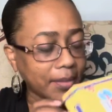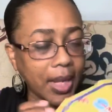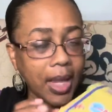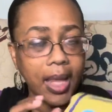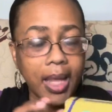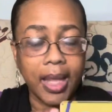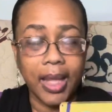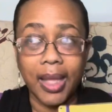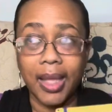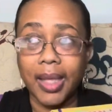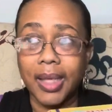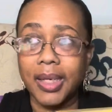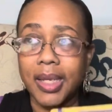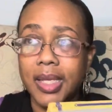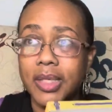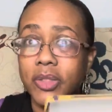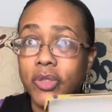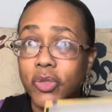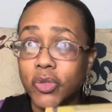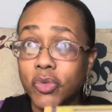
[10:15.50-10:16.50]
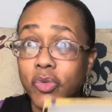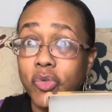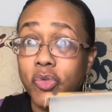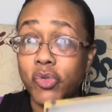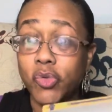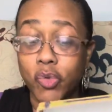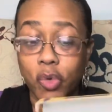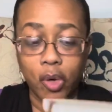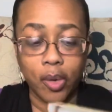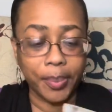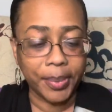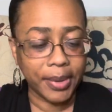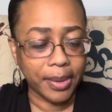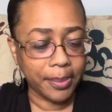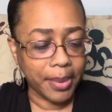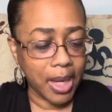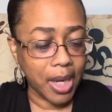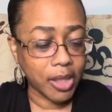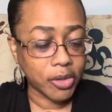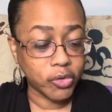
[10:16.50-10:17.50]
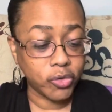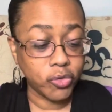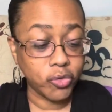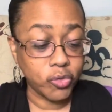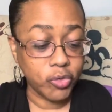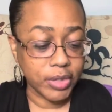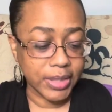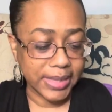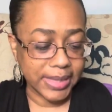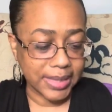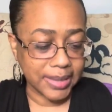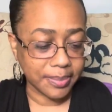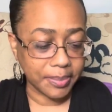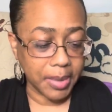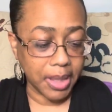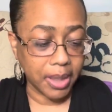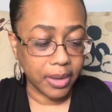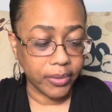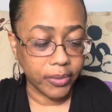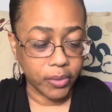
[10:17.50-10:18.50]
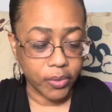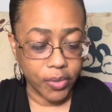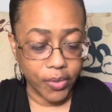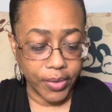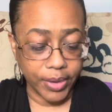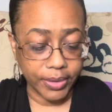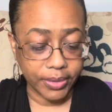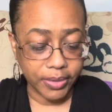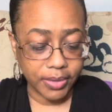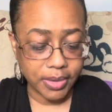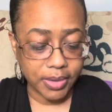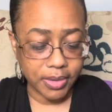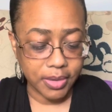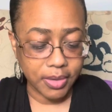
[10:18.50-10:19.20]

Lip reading: And as soon as you open a box, you can smell the oils.